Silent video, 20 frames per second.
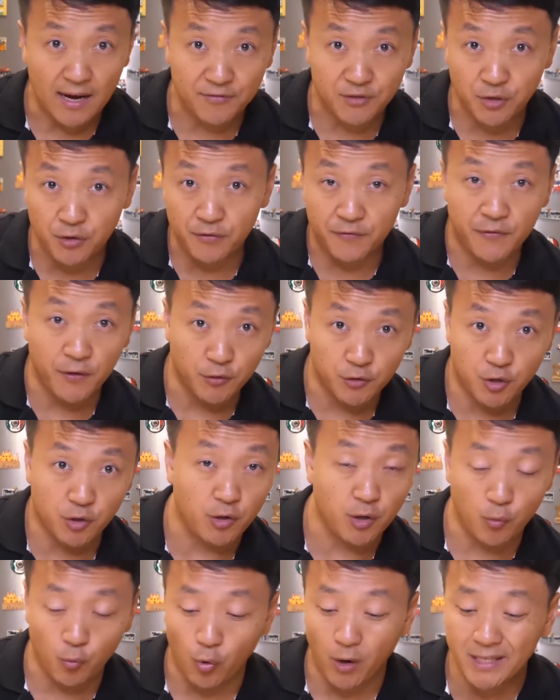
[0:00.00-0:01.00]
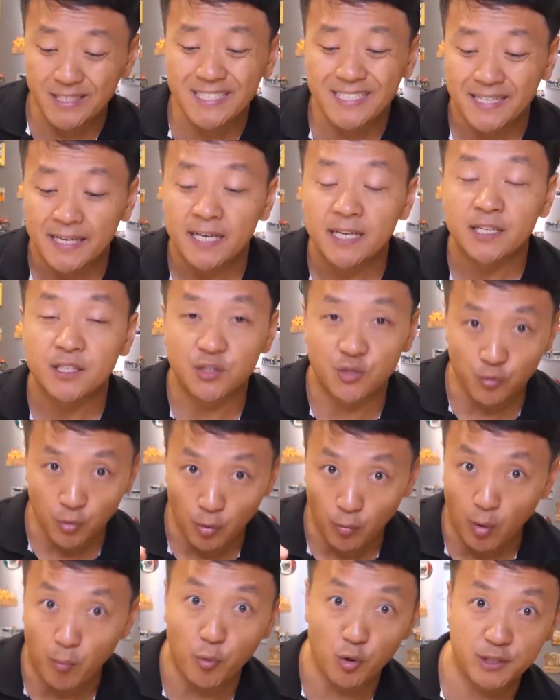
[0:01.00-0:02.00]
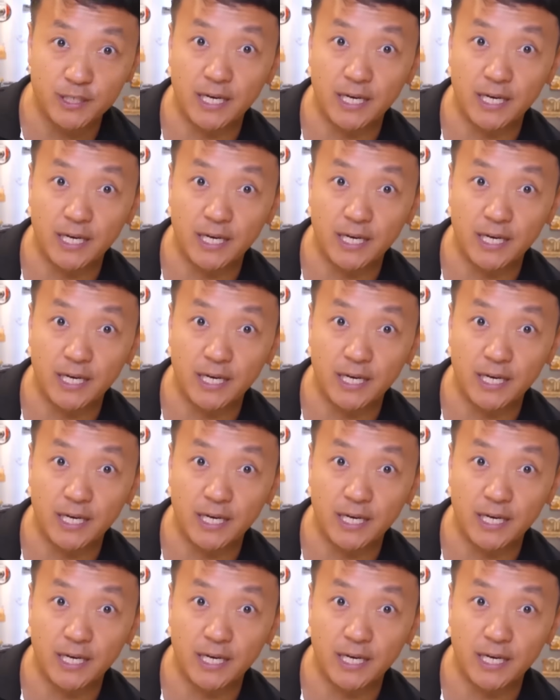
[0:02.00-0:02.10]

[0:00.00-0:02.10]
After you filter it once, do it one more